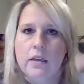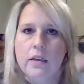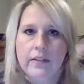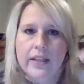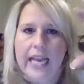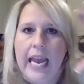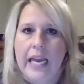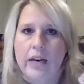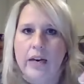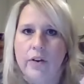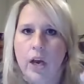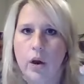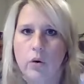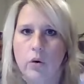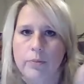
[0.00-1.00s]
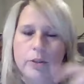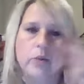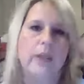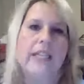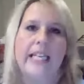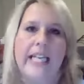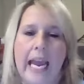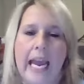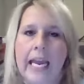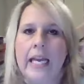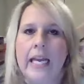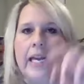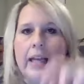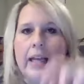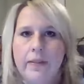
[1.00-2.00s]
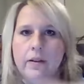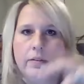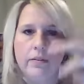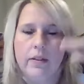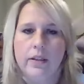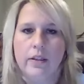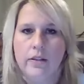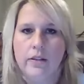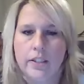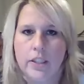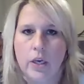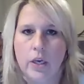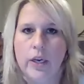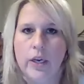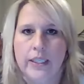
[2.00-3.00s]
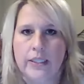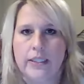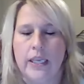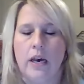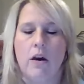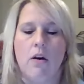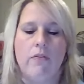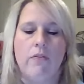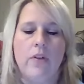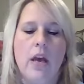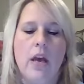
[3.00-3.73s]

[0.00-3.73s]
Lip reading: the can of Coke between the can and the soda itself.